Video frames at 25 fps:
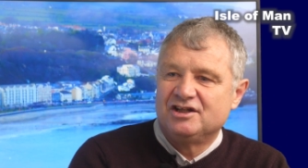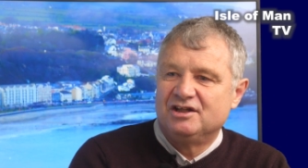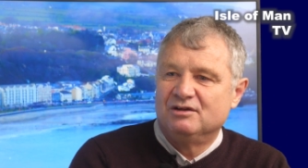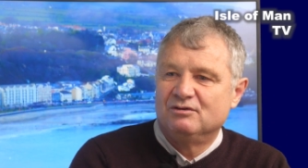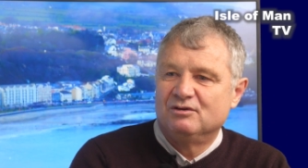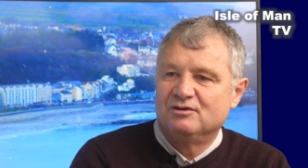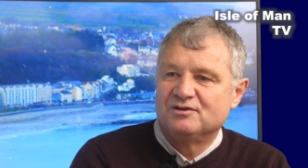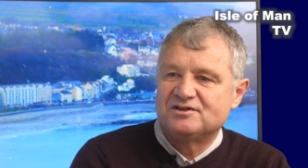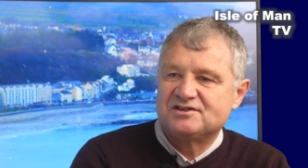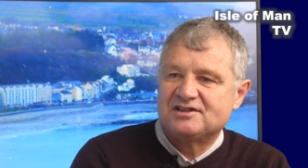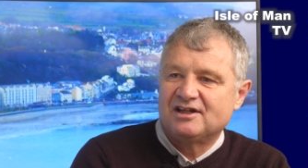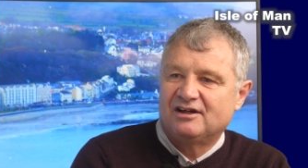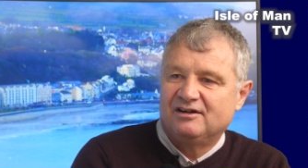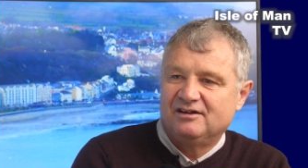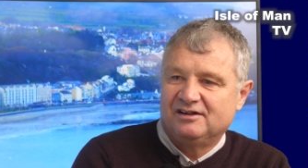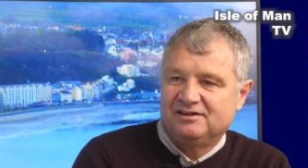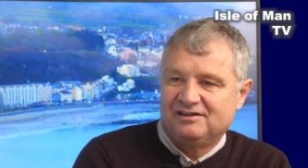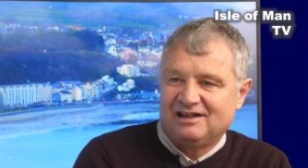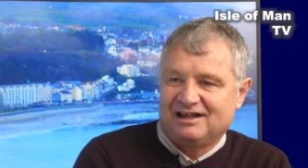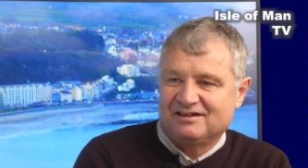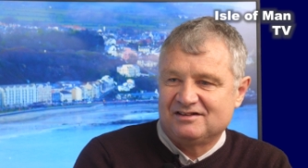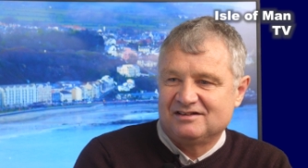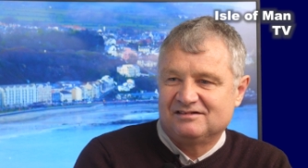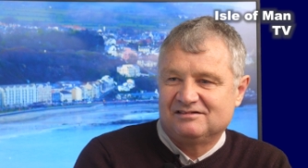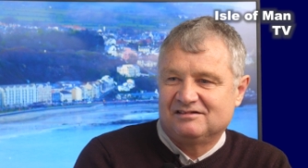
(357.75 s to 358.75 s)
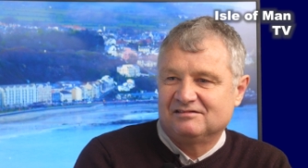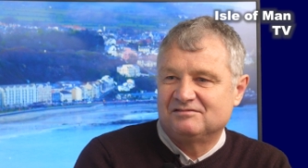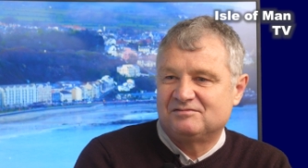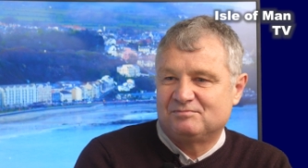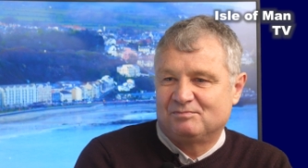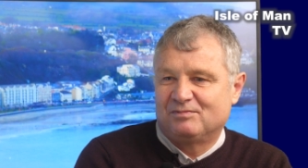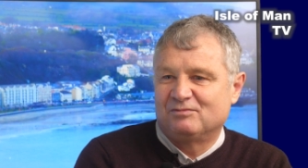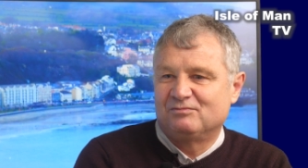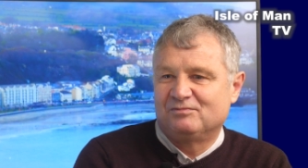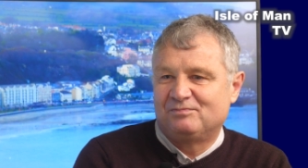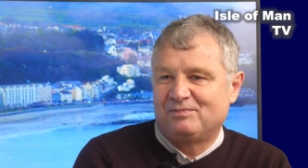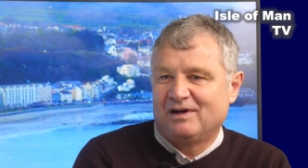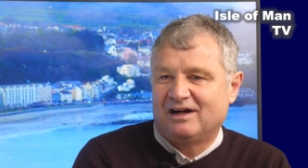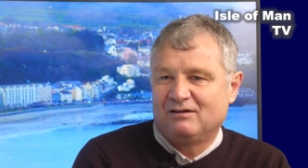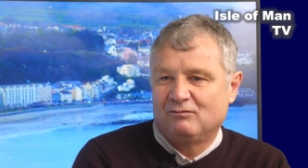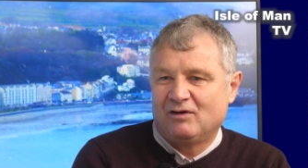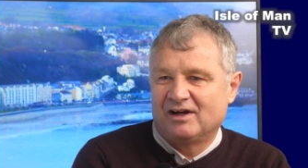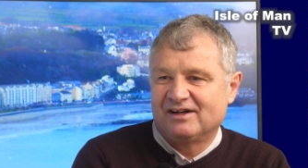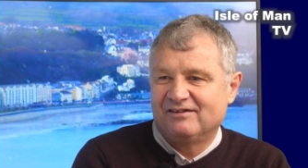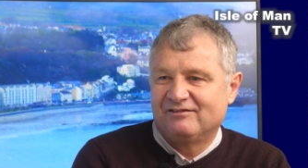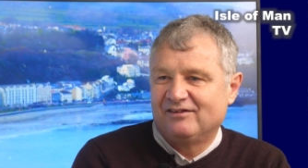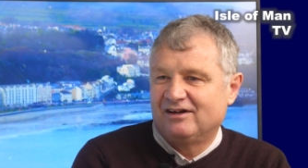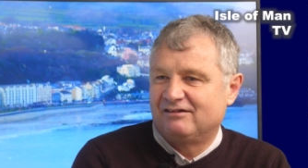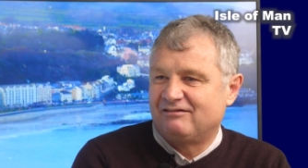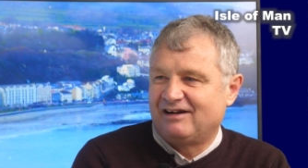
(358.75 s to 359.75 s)
You also and that part,
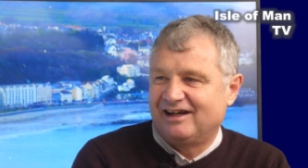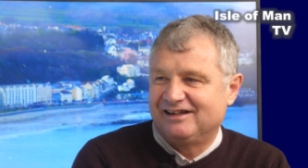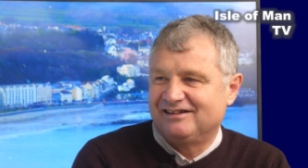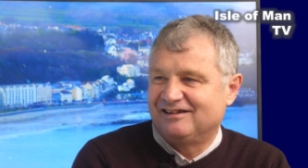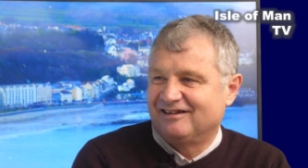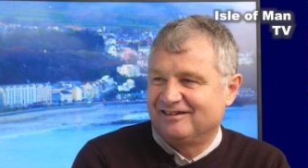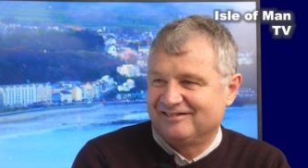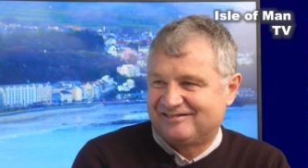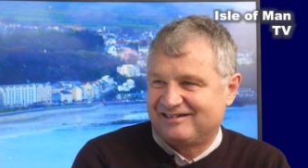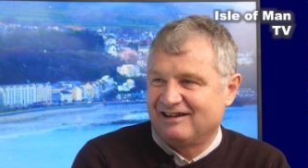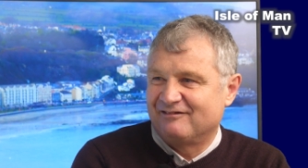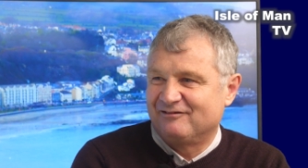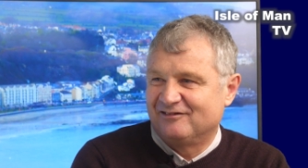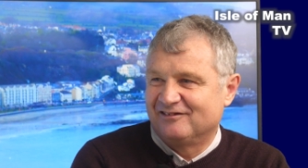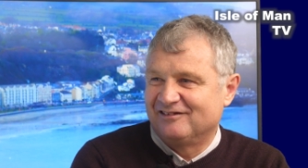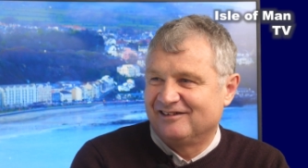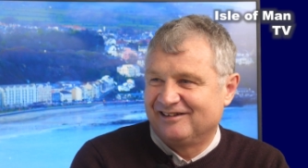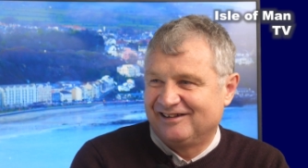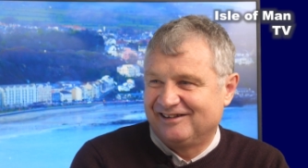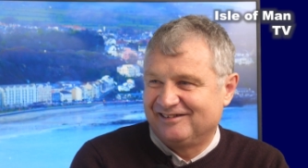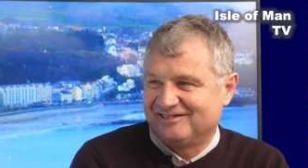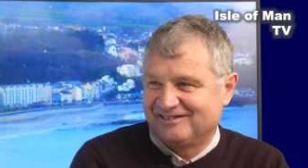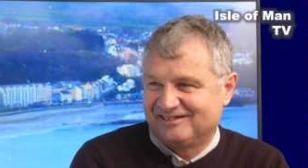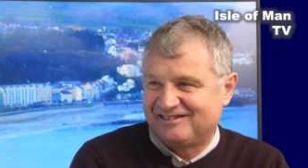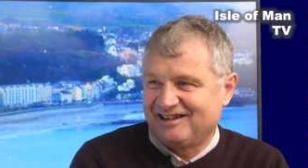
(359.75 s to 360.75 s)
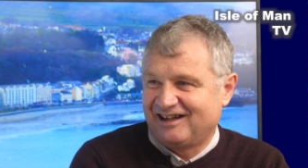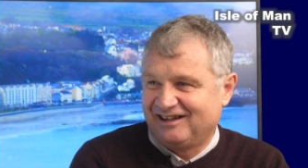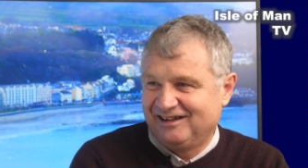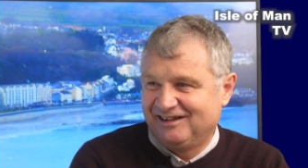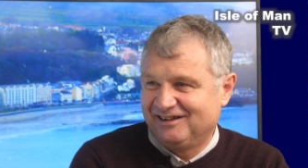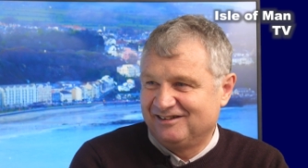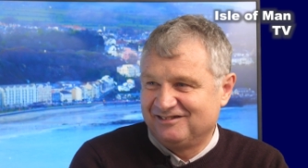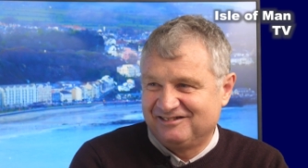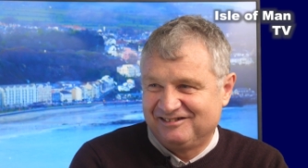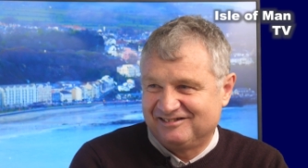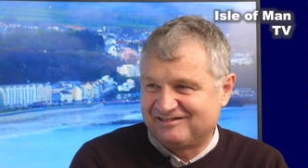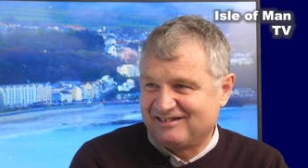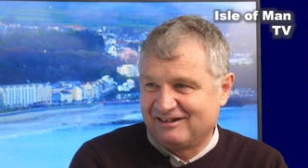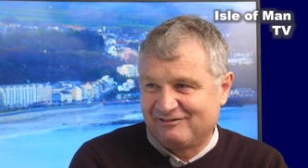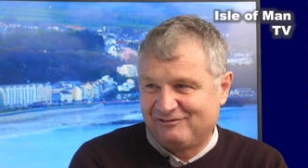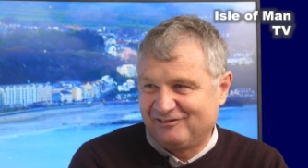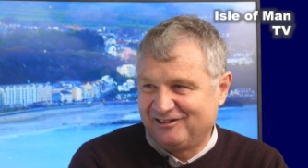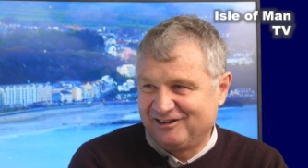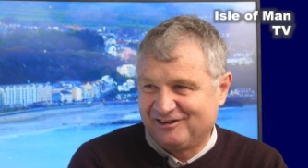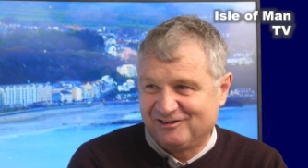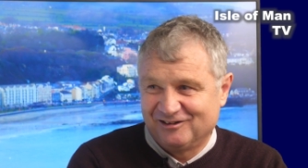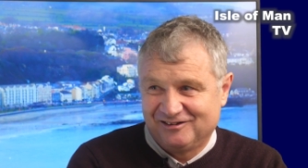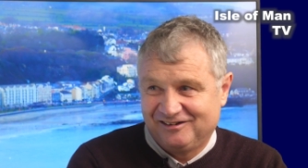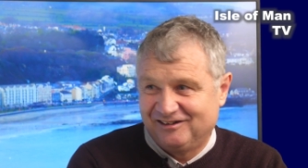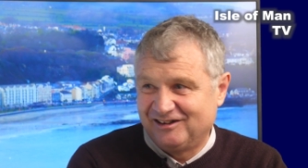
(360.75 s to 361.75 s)
one of our radars definitely is Italian. It's
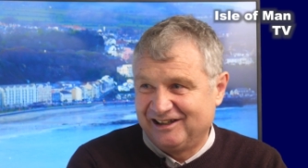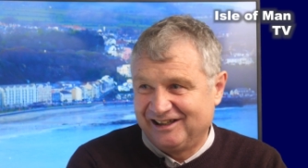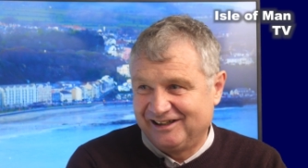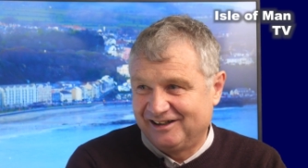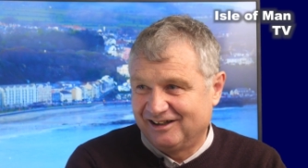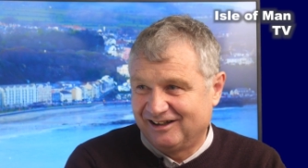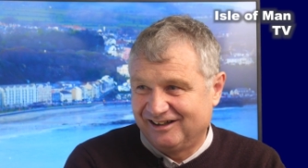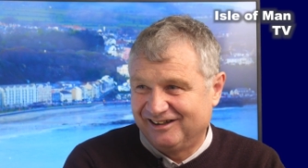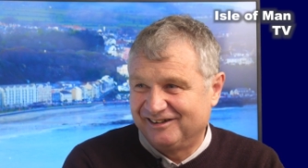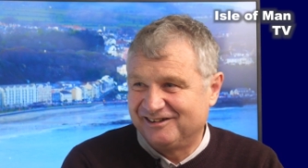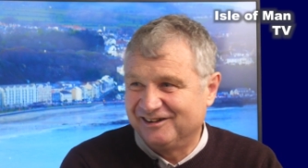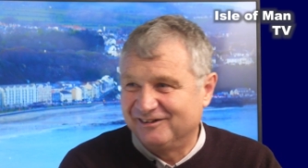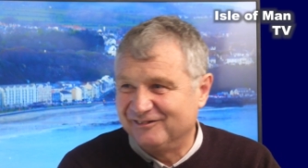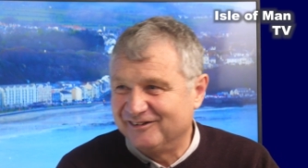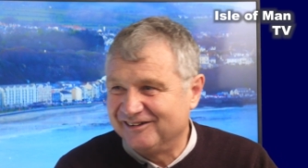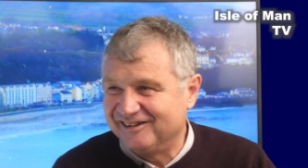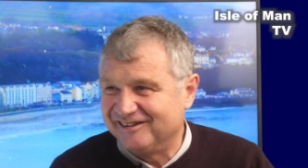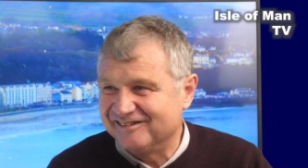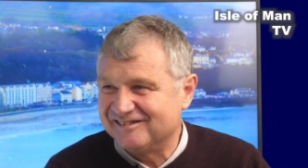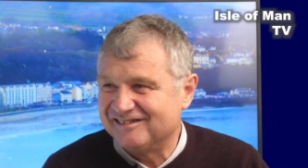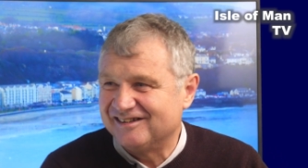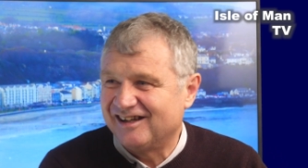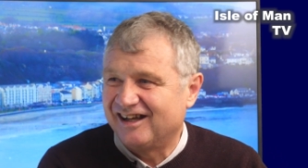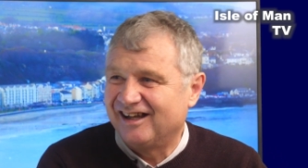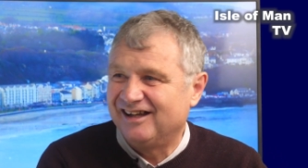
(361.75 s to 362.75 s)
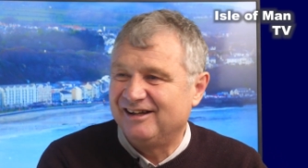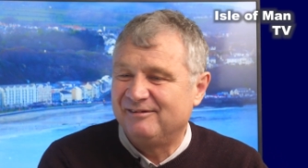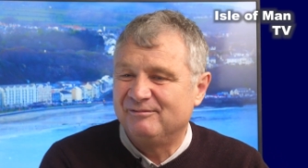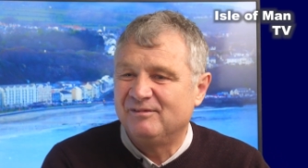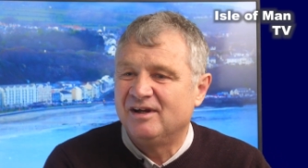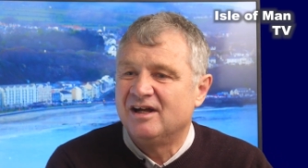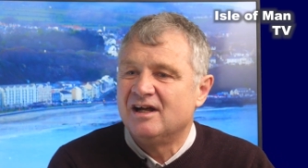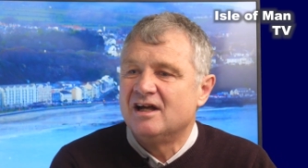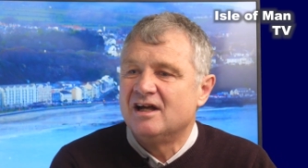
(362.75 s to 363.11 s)
definitely got Leonardo in its name.